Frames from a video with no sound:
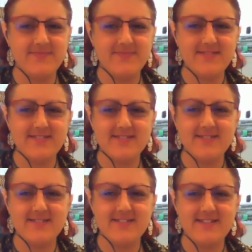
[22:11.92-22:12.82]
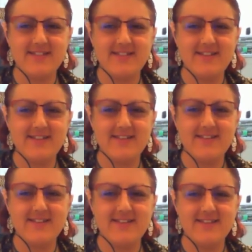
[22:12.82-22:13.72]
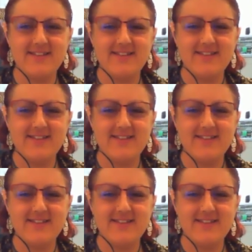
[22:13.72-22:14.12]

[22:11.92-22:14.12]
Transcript: No one is speaking in this clip.